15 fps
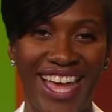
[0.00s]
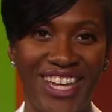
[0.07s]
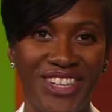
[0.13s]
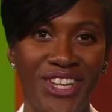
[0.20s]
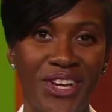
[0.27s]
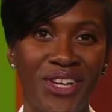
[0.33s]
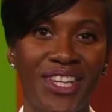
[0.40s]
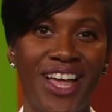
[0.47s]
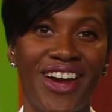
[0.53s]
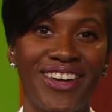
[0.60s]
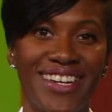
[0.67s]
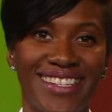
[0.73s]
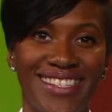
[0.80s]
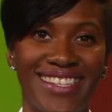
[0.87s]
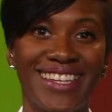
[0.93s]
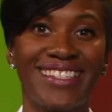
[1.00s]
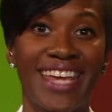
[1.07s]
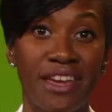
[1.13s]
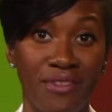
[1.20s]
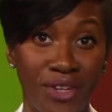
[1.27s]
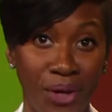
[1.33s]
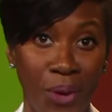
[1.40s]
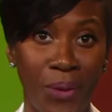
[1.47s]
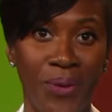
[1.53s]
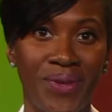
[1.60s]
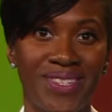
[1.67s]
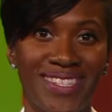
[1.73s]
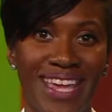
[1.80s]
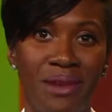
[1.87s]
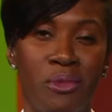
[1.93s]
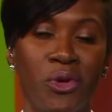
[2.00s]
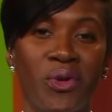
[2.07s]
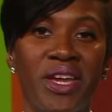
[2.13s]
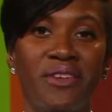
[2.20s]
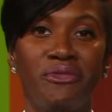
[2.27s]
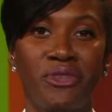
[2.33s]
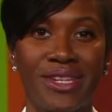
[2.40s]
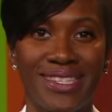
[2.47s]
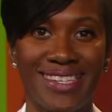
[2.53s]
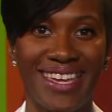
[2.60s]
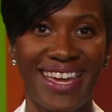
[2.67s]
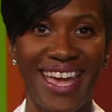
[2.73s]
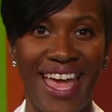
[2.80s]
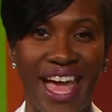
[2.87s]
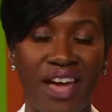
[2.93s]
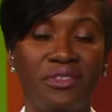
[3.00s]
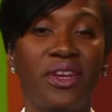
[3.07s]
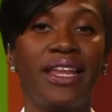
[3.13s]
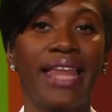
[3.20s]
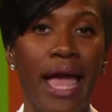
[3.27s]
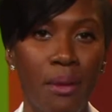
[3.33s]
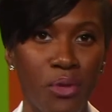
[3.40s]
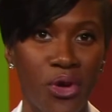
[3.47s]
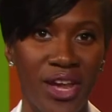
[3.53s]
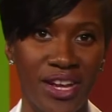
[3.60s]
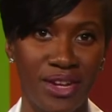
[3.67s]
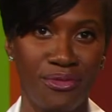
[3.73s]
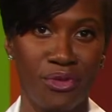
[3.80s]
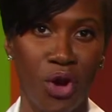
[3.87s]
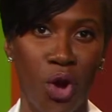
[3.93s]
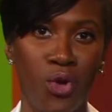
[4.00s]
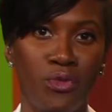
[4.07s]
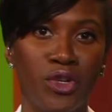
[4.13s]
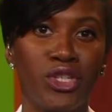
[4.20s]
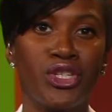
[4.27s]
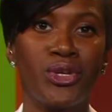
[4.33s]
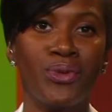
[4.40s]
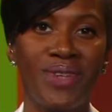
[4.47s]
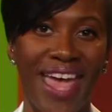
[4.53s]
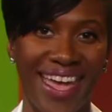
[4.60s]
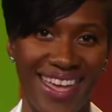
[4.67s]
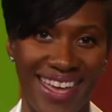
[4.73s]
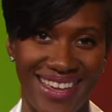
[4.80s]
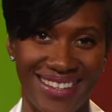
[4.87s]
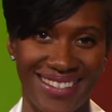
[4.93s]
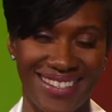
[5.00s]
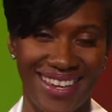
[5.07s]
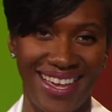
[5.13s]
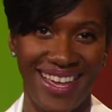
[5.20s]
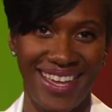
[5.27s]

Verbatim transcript: Local artists David Cowles and Maria Friske have collaborated for over two decades.